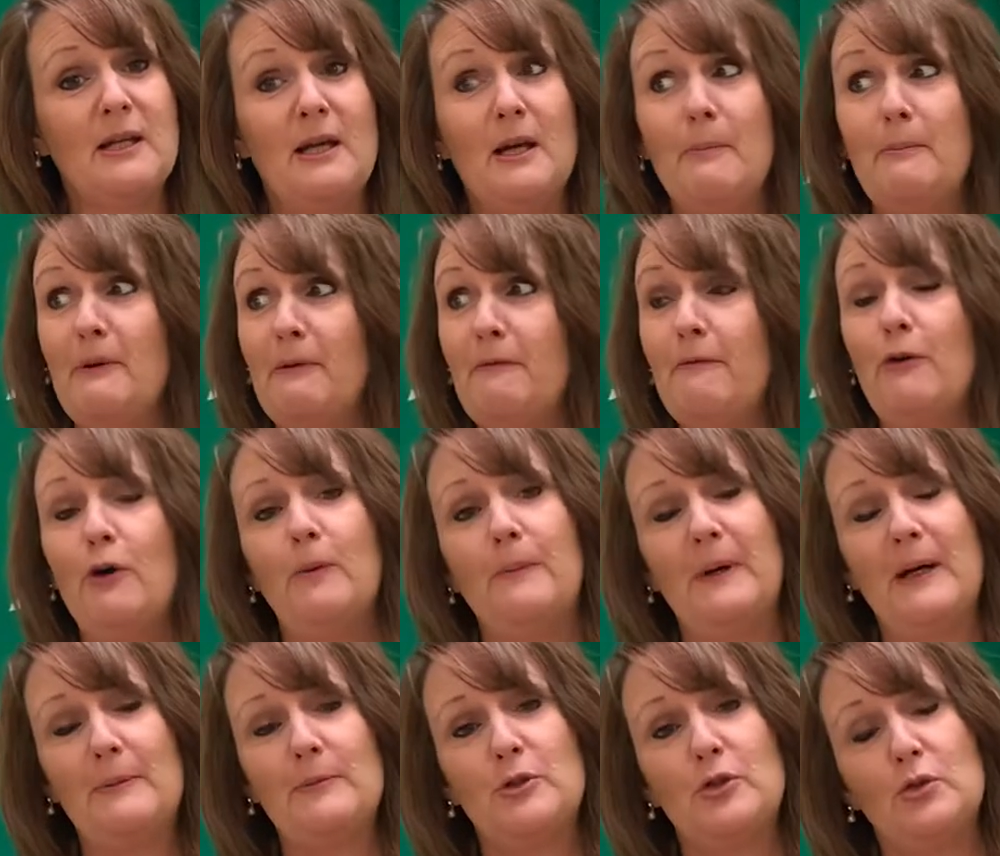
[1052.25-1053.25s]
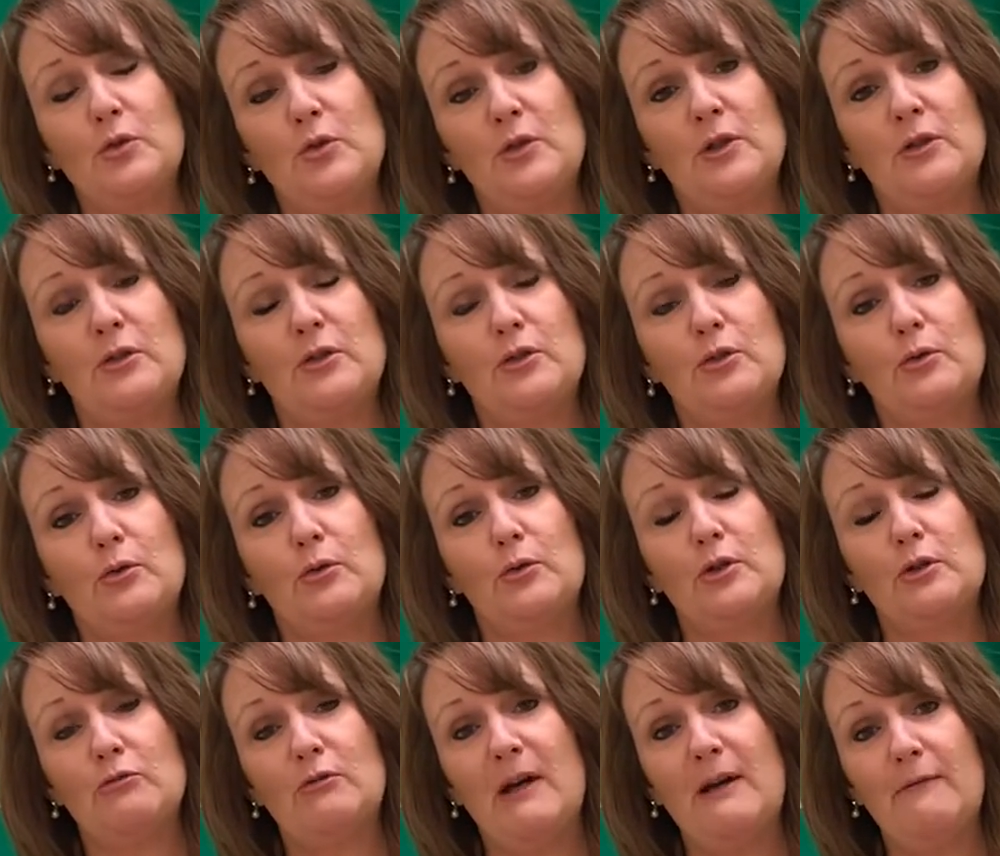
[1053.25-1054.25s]
before perhaps choosing the school
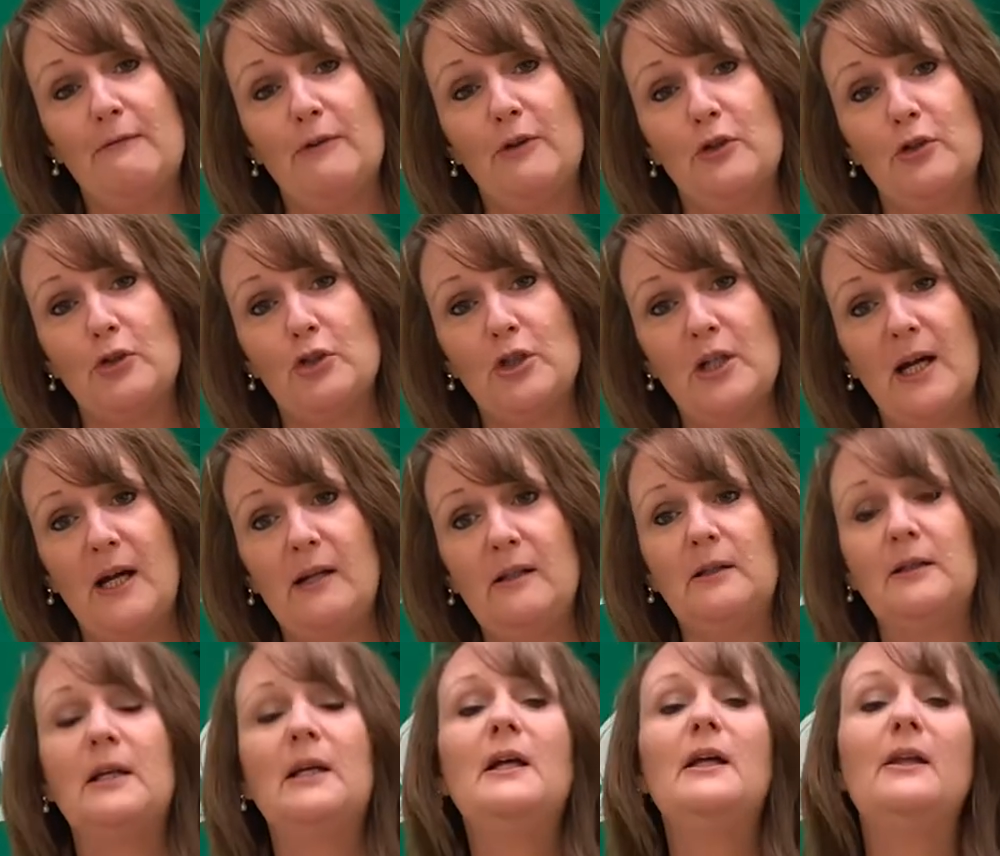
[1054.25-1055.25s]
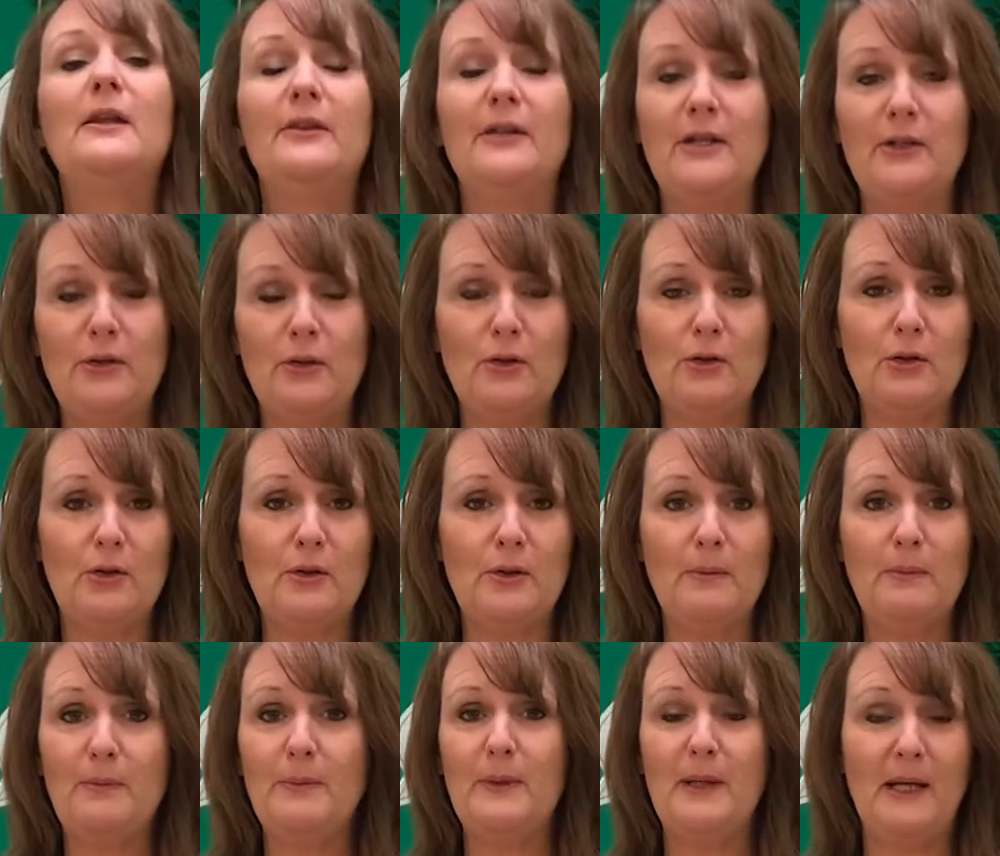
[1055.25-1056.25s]
that's right for your child, then you could
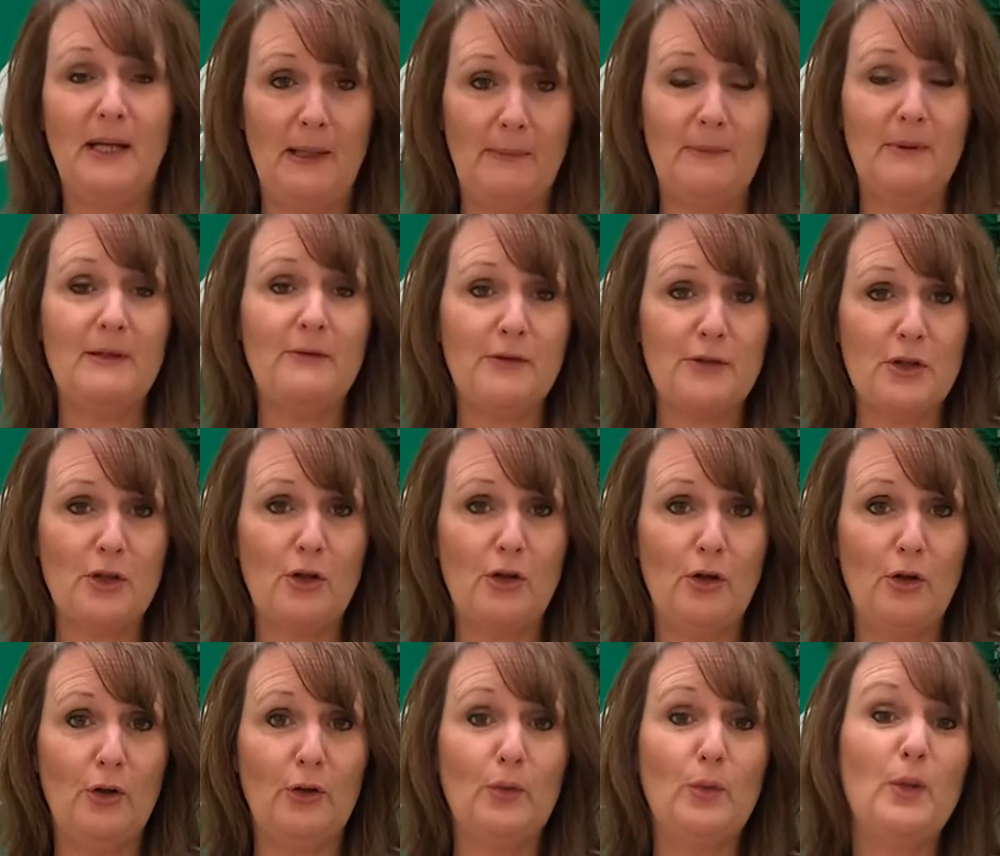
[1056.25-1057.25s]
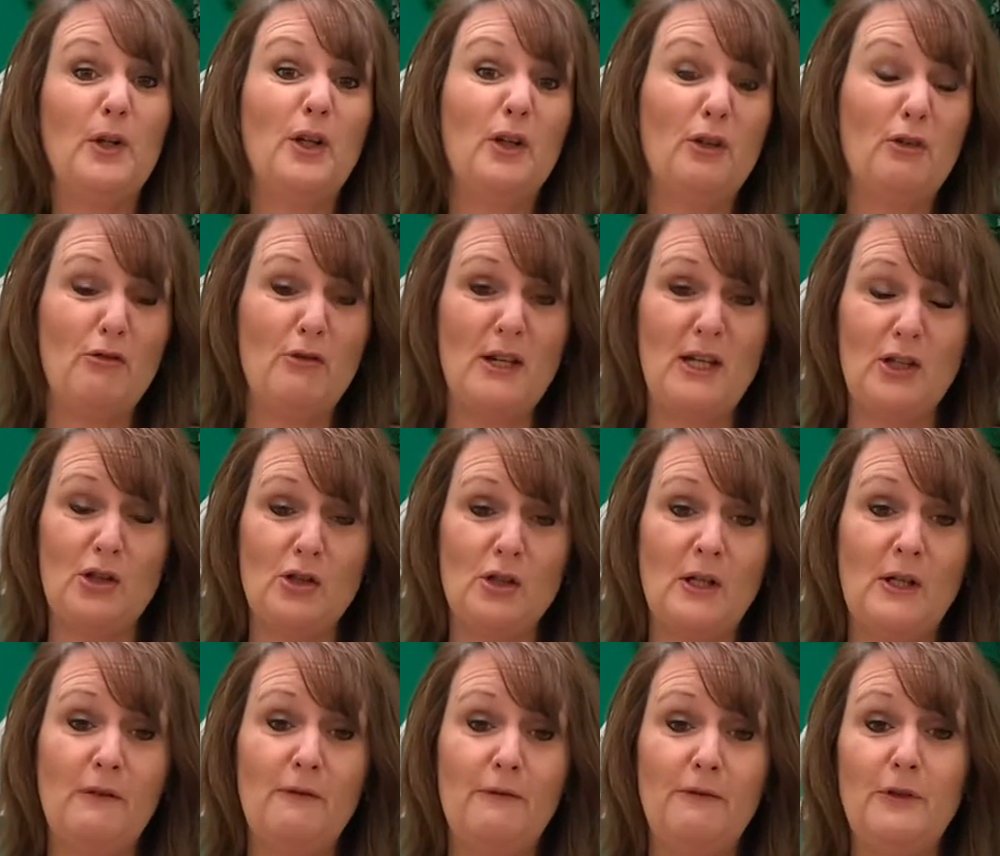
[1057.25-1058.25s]
give us a call and we could arrange
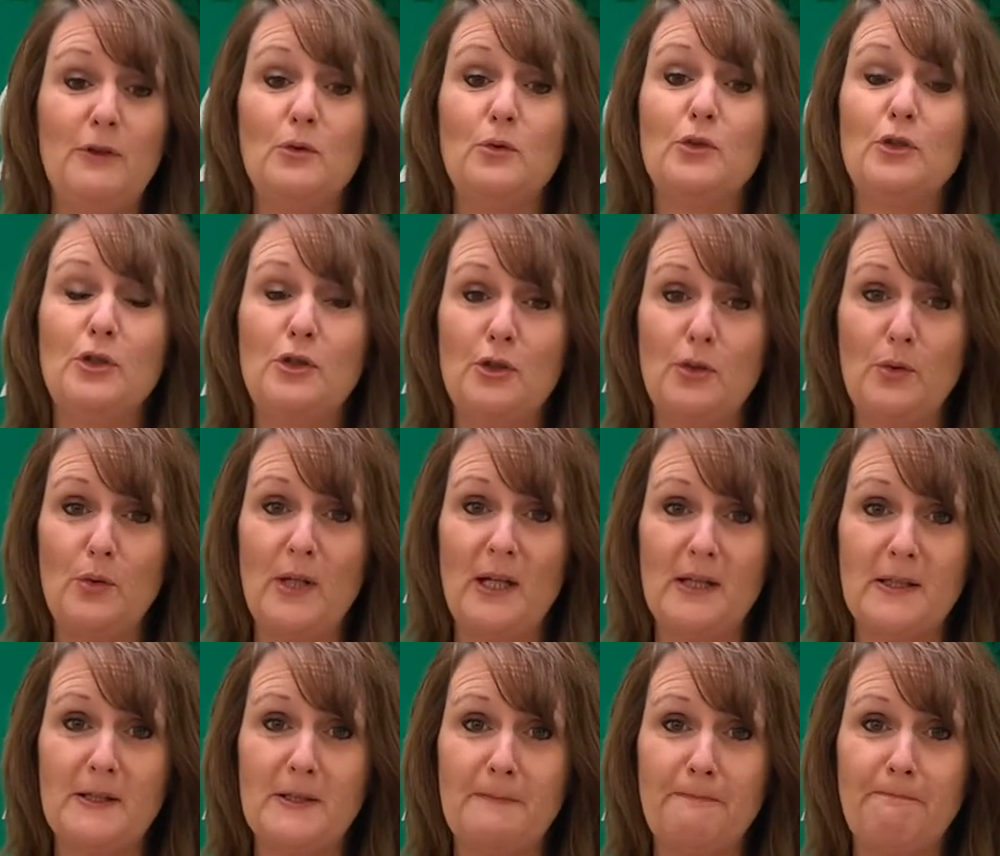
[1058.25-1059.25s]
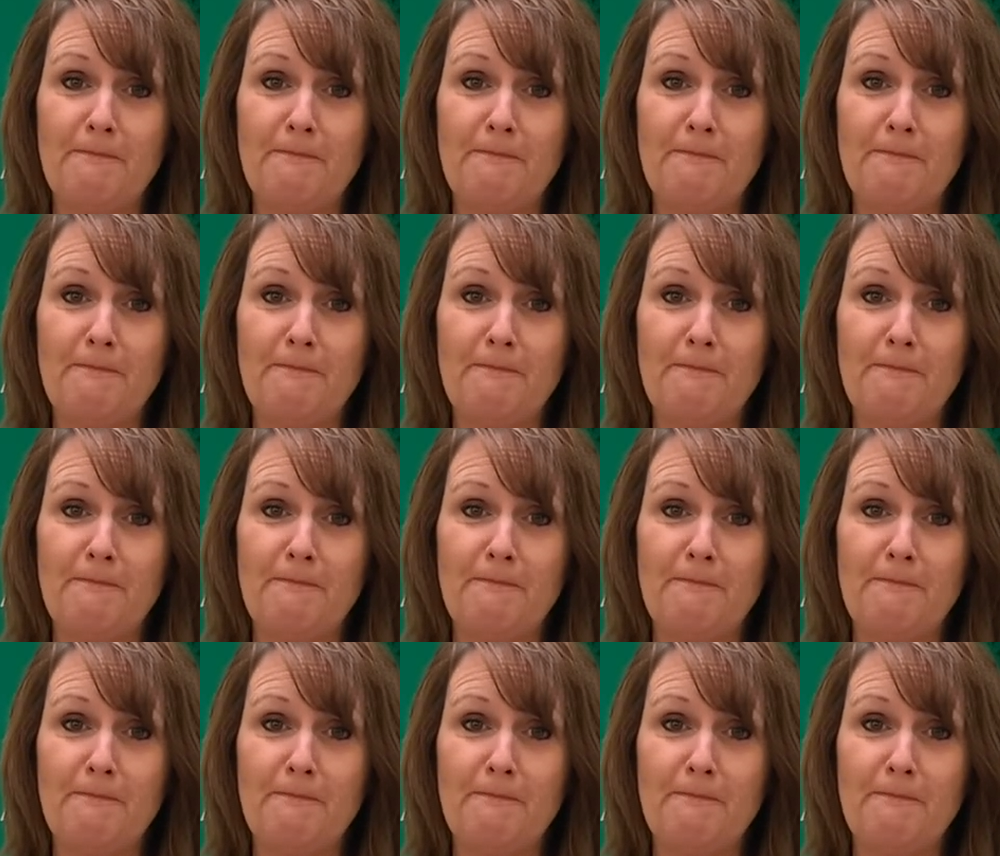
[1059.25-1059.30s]
for you to do that.